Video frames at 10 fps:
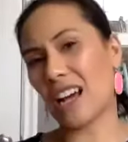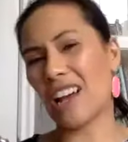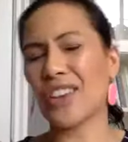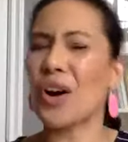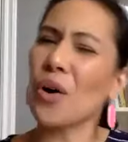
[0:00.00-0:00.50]

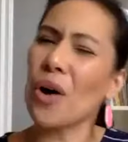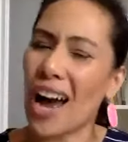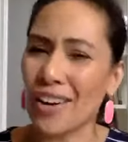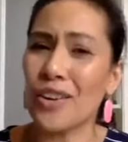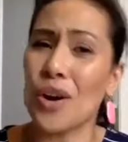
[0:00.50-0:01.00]
although I
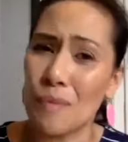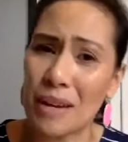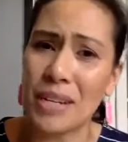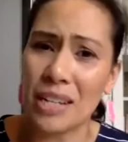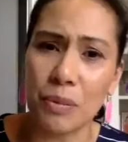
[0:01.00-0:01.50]
don't know, maybe
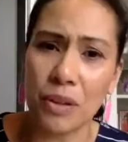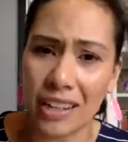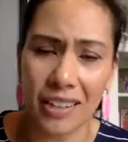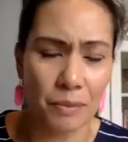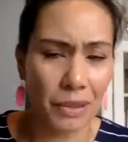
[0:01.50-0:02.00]
he'd plug
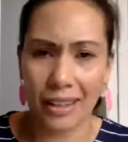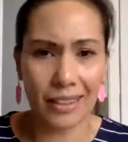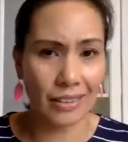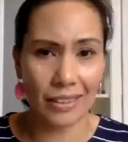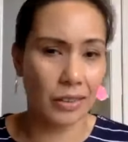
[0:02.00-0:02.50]
in and be like,
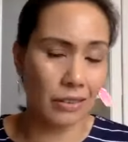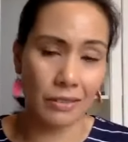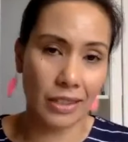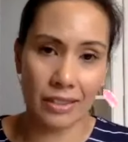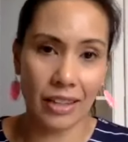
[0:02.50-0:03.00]
it
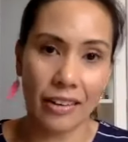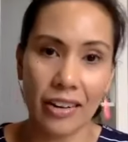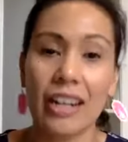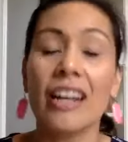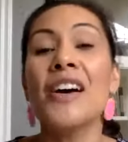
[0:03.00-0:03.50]
wasn't that great.
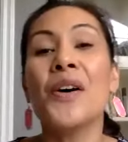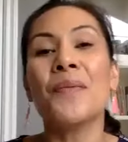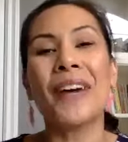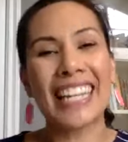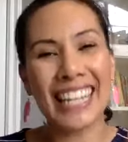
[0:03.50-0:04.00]
My